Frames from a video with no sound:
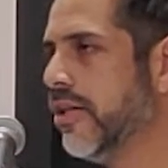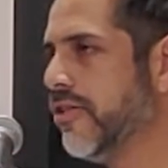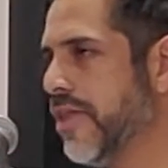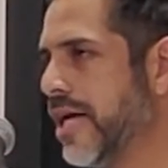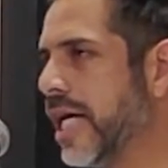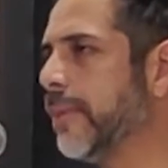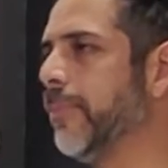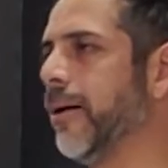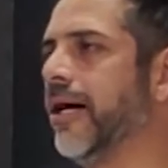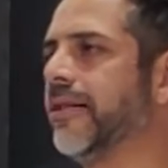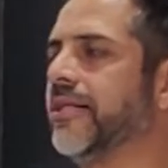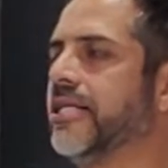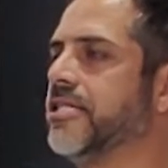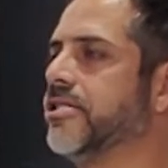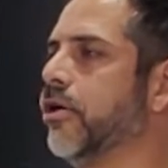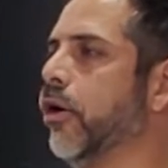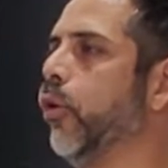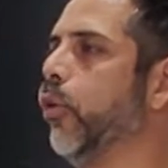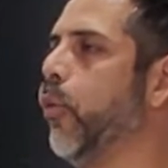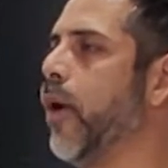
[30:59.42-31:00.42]
Think about
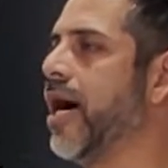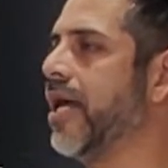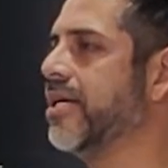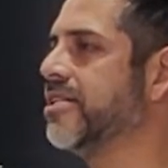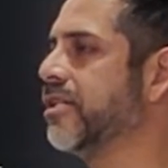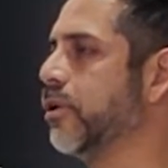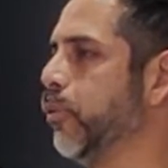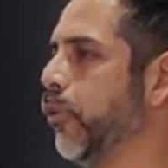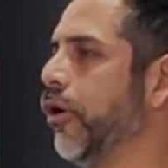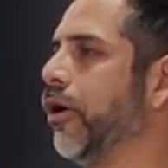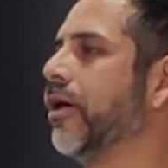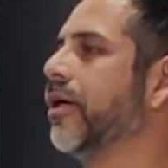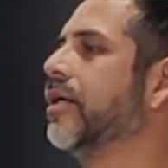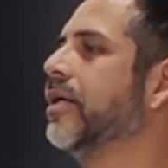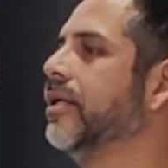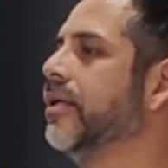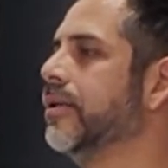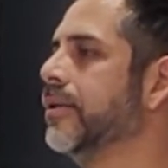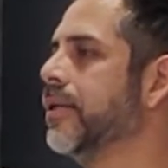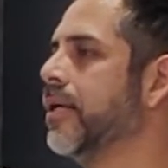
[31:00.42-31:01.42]
this, though. Why does it work?
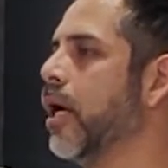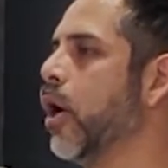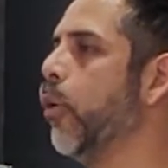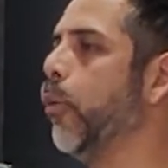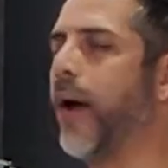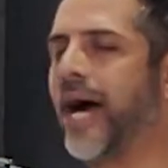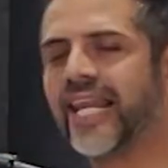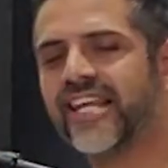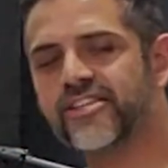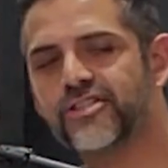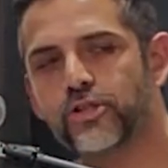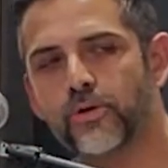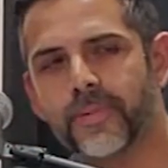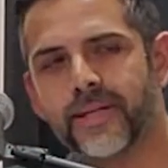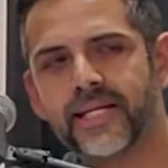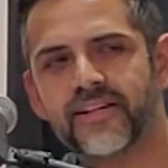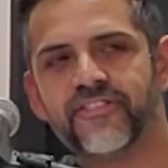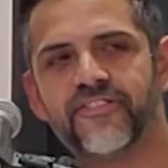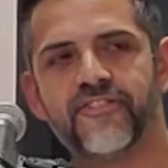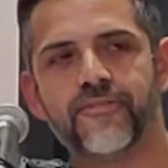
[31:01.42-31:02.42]
Why do so
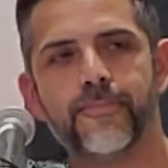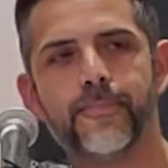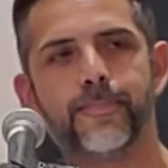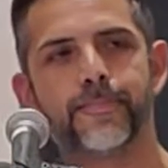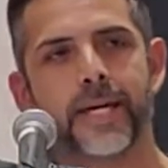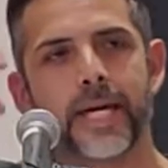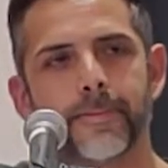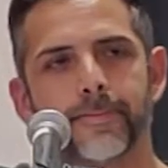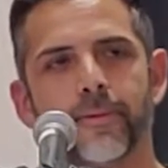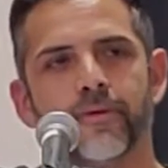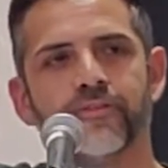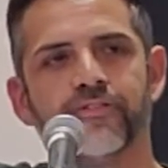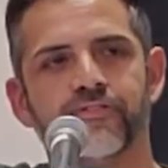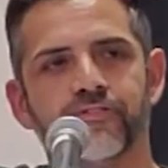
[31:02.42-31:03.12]
many people